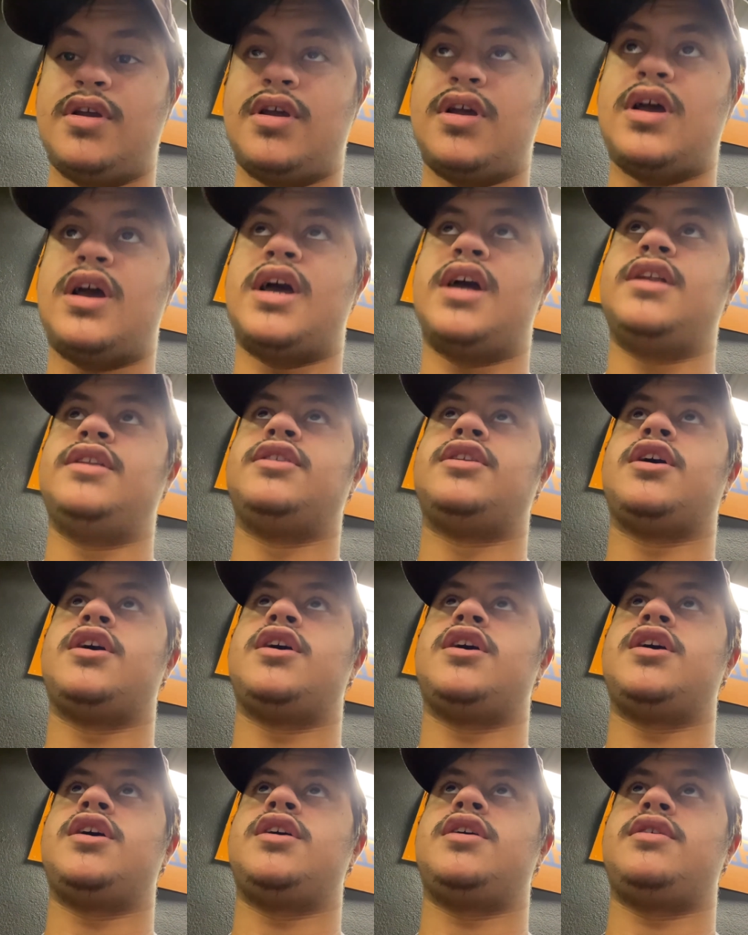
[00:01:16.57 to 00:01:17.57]
And
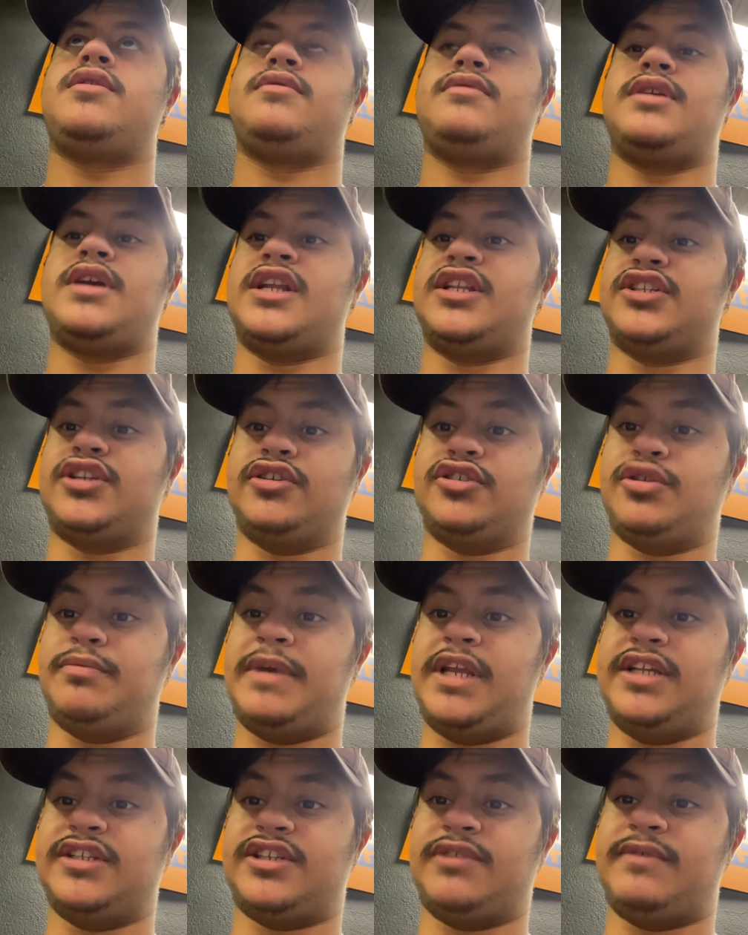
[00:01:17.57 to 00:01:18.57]
yeah, the social
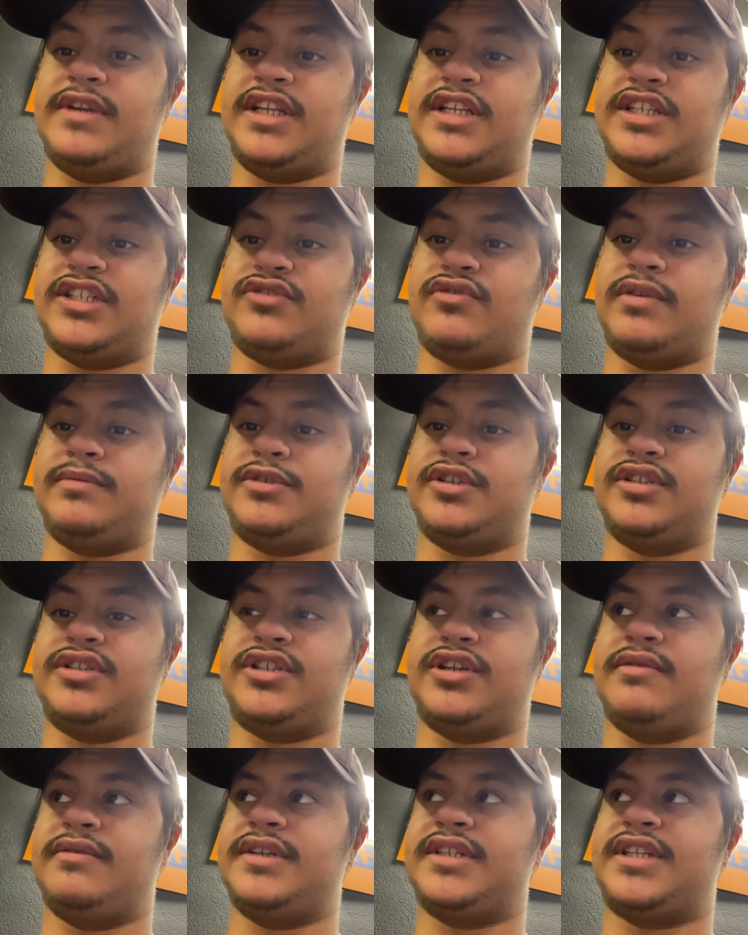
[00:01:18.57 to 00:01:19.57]
medias are in the description,
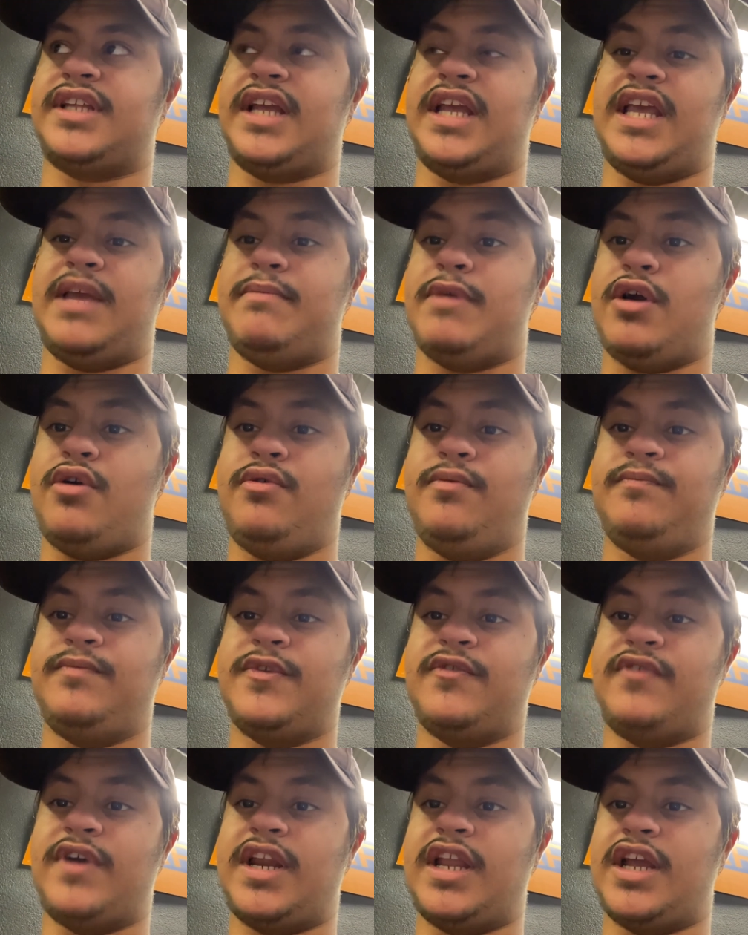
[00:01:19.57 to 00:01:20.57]
so is the email
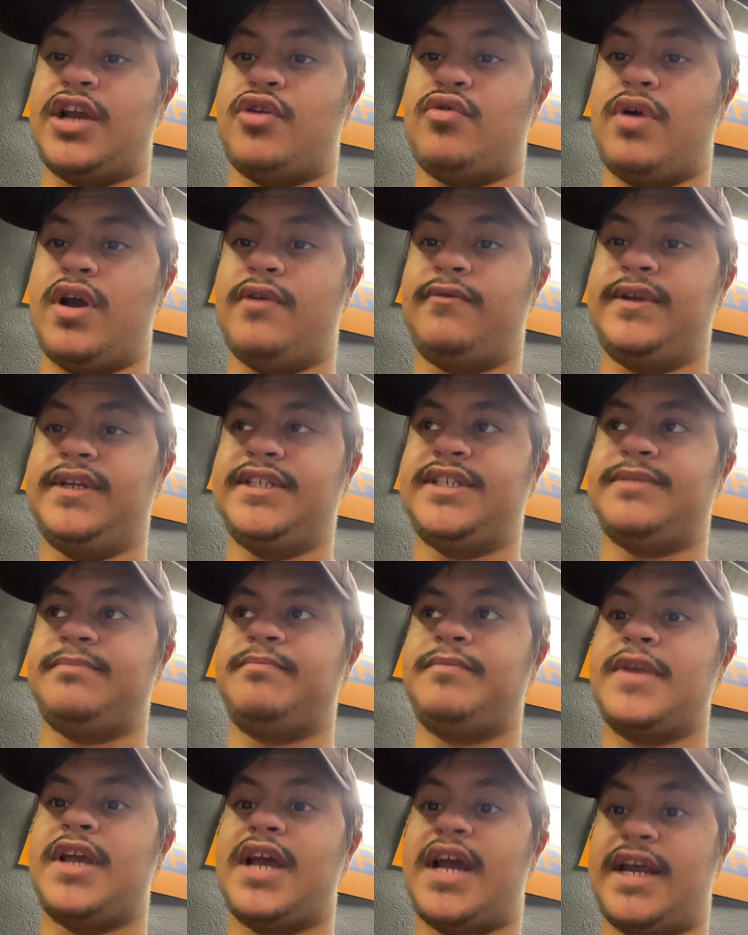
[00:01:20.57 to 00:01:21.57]
for any inquiries.
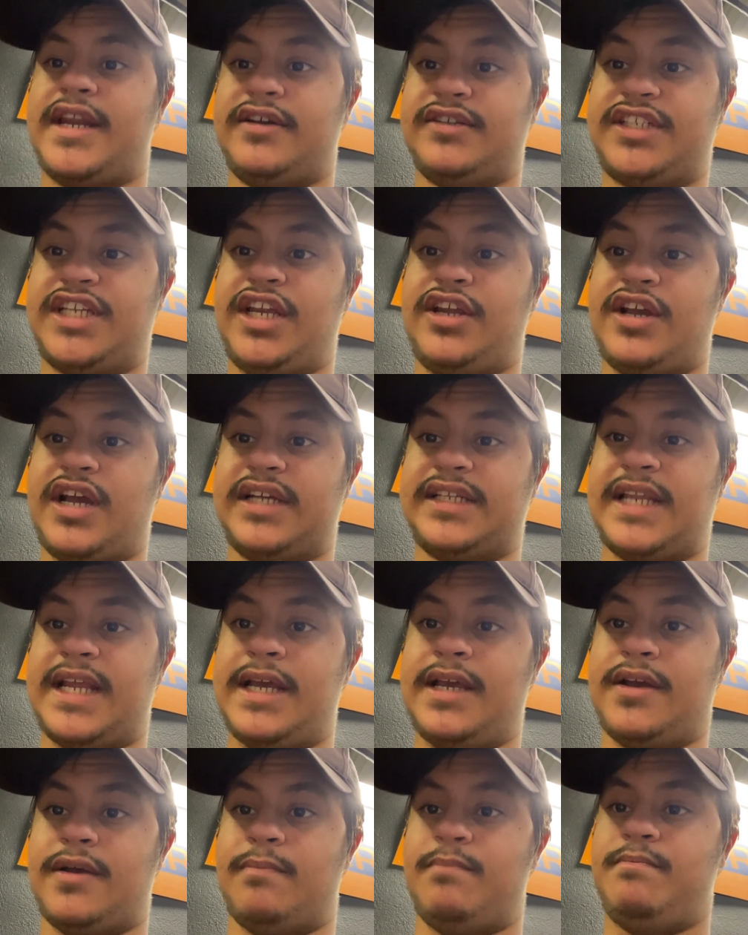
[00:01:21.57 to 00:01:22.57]
And I'll see you guys
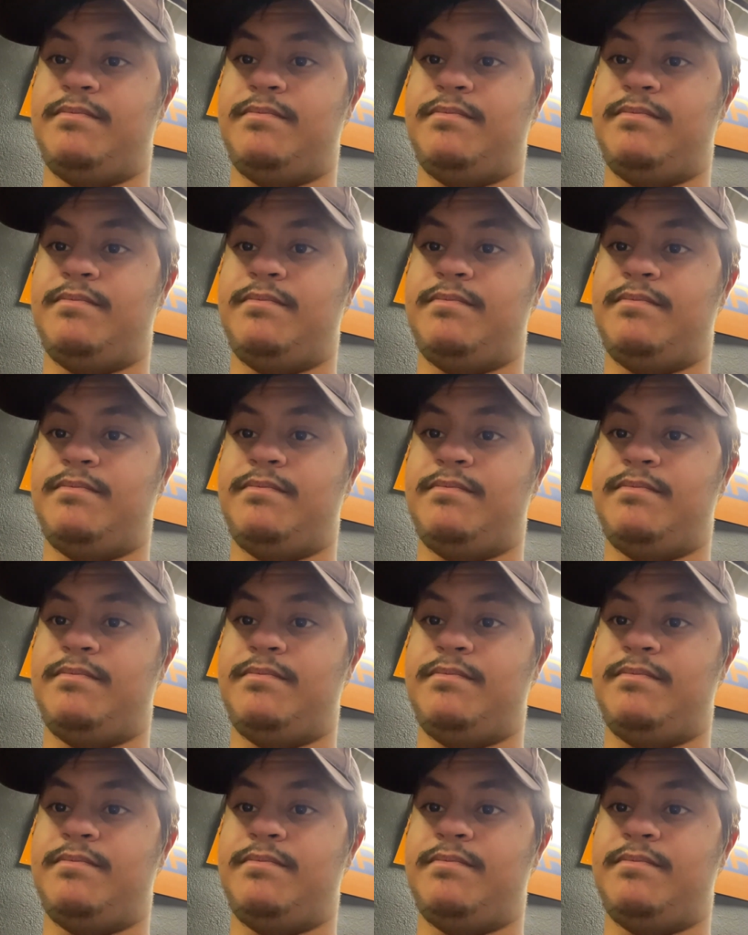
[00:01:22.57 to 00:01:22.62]
later.